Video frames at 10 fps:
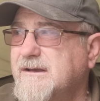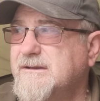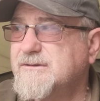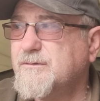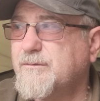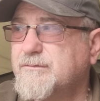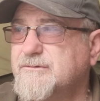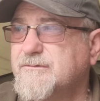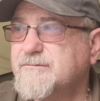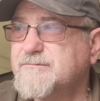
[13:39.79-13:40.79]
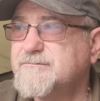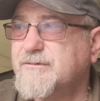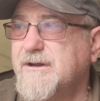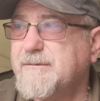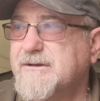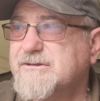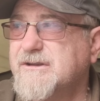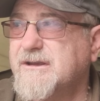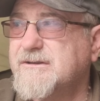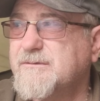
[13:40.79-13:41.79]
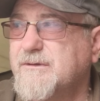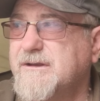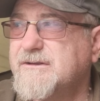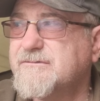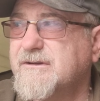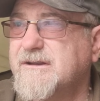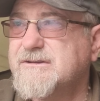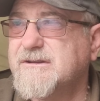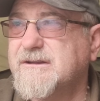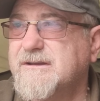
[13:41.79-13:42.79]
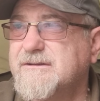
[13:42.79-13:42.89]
it's still sort of pretty much sticking to what it is realistically.